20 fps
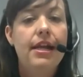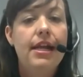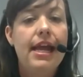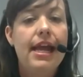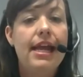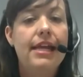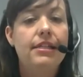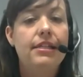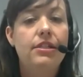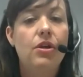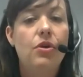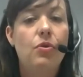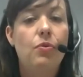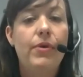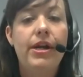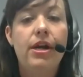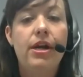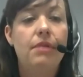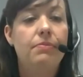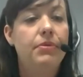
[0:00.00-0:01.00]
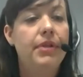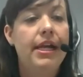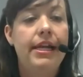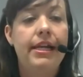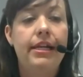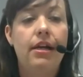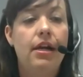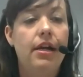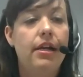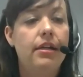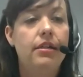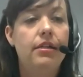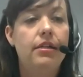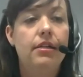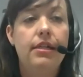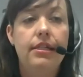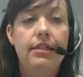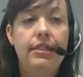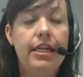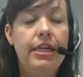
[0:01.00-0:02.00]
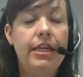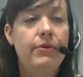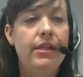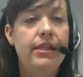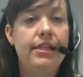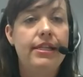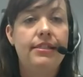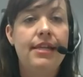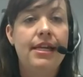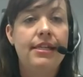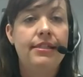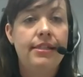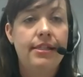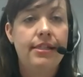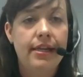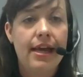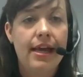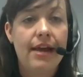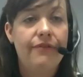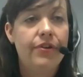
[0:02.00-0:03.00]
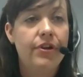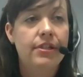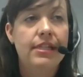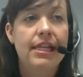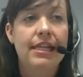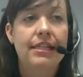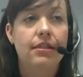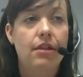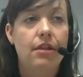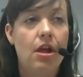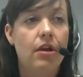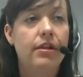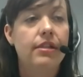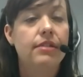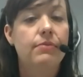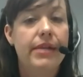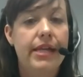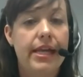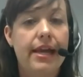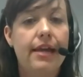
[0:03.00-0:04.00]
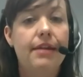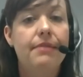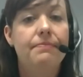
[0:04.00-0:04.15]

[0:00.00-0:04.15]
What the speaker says: And so we are planning on continuing these testing efforts as long as we can.